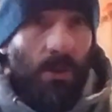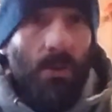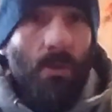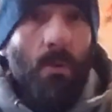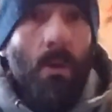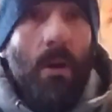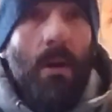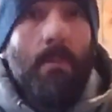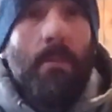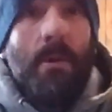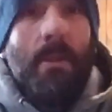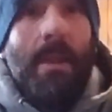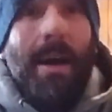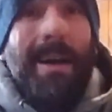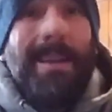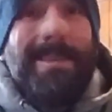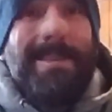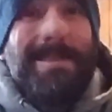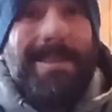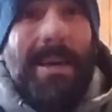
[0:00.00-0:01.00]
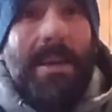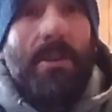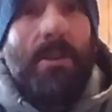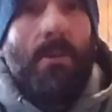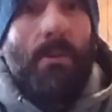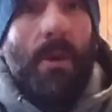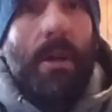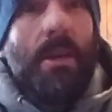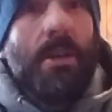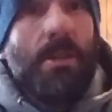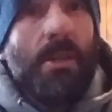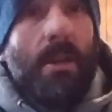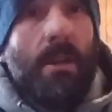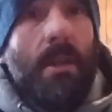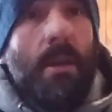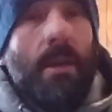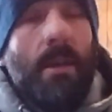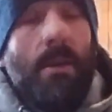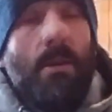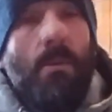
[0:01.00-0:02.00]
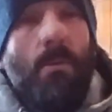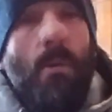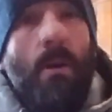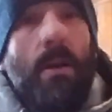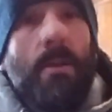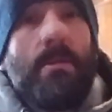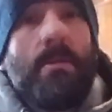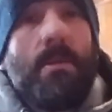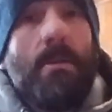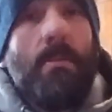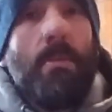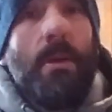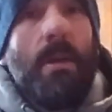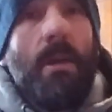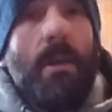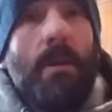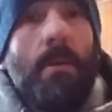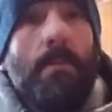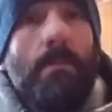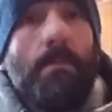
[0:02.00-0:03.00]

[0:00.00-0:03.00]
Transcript: want to be, that set duration wants to be